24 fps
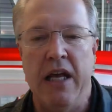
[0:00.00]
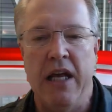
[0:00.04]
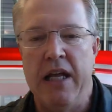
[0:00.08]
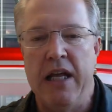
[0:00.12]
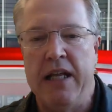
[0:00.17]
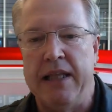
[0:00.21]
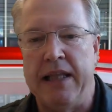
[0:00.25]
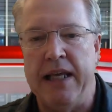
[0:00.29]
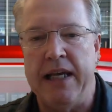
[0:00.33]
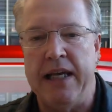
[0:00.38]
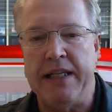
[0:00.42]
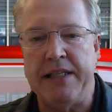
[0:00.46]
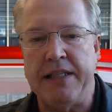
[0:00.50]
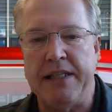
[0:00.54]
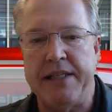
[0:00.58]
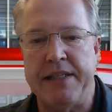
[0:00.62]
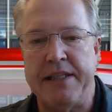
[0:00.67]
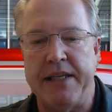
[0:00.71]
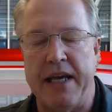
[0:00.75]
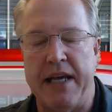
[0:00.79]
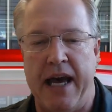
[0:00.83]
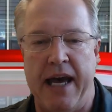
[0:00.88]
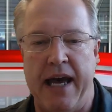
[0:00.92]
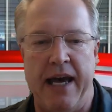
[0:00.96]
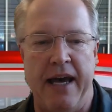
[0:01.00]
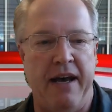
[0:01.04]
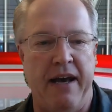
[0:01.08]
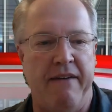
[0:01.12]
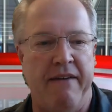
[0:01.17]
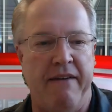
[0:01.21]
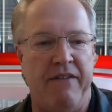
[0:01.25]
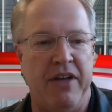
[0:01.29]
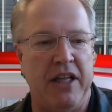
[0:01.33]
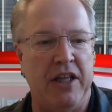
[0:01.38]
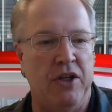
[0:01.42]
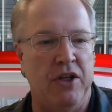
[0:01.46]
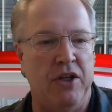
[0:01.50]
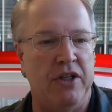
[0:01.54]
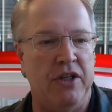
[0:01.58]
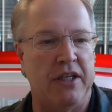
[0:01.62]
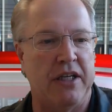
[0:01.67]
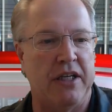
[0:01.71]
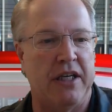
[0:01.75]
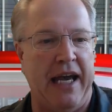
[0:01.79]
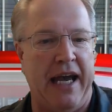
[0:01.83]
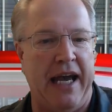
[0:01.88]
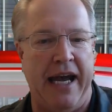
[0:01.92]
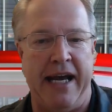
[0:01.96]
Let's have a
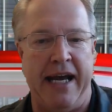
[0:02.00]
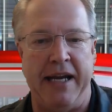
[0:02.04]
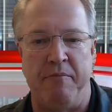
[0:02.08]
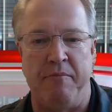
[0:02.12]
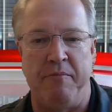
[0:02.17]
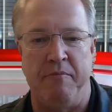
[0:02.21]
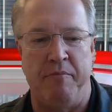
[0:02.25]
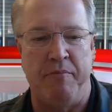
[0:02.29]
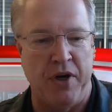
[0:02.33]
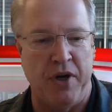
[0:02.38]
look at